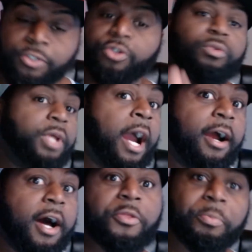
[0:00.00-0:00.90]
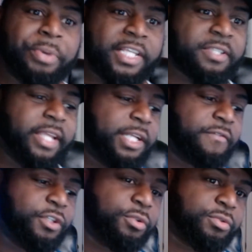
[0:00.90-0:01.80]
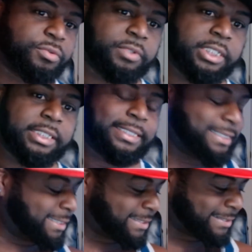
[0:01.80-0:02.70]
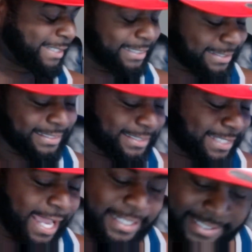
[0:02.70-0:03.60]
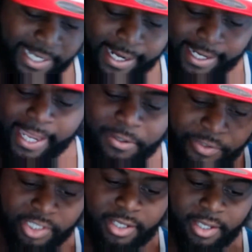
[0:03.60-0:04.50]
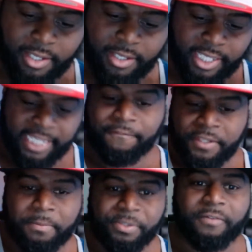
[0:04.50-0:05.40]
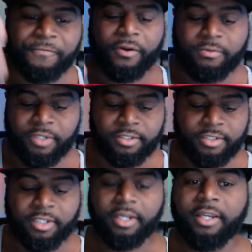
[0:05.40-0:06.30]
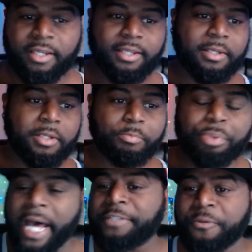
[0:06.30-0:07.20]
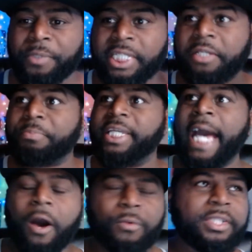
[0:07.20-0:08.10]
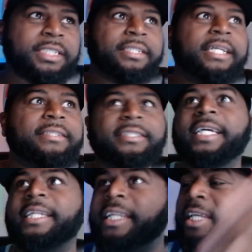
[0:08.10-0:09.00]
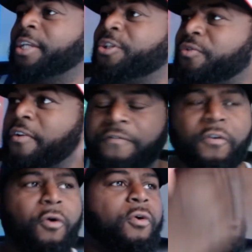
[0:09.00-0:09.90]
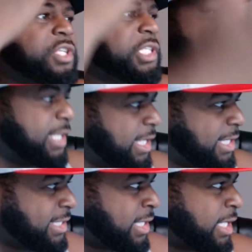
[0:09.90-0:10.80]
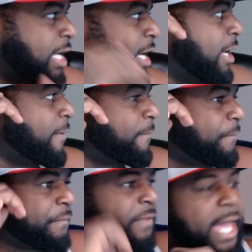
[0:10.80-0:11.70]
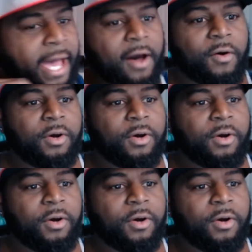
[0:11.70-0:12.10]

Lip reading: so our other big slate of news. Tennessee Titans, Derrick Henry, MVP frontrunner, possibly could be out with a season-ending injury for the season. Now,